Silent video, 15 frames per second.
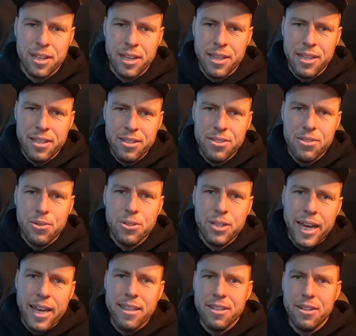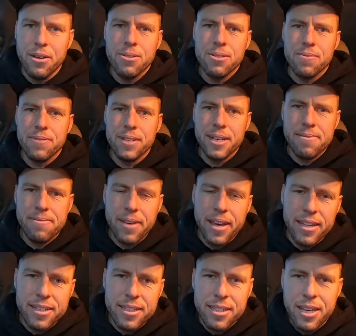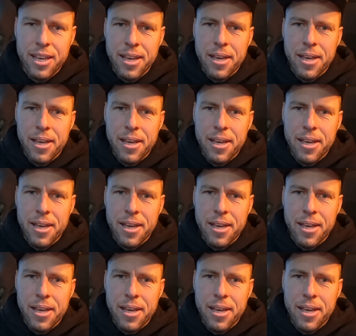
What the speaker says: and this is your daily dose of defects.